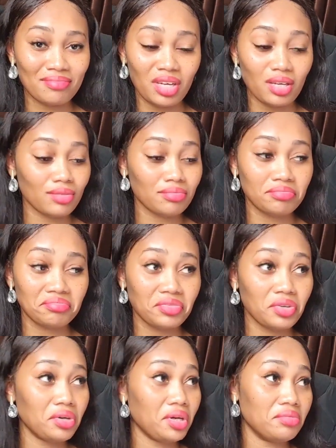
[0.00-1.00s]
Like,
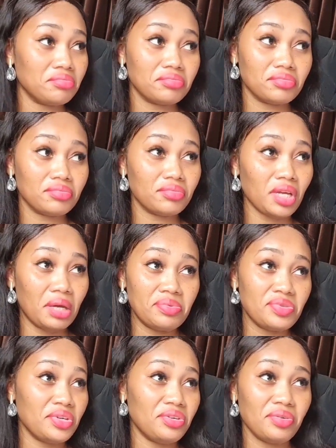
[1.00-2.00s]
okay, I'm
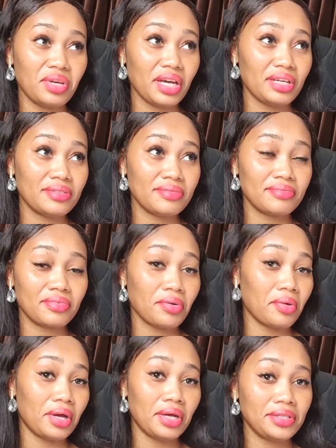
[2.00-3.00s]
seeing you guys,
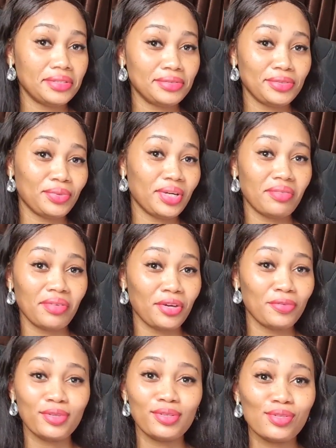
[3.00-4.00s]
go ahead, do whatever
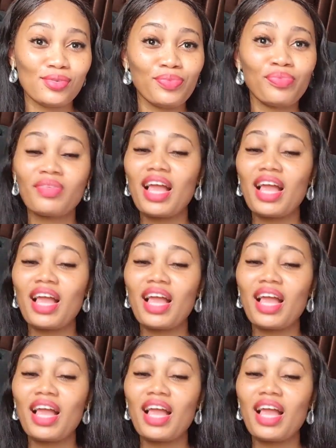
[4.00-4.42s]
you want to do.